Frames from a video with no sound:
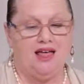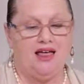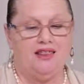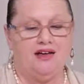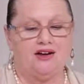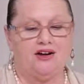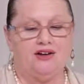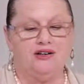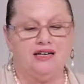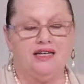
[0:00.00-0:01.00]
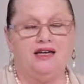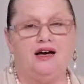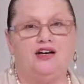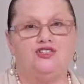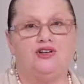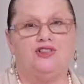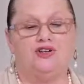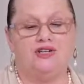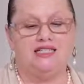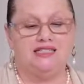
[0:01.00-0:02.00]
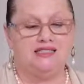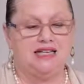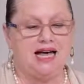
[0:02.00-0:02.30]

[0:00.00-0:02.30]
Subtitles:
There are currently 136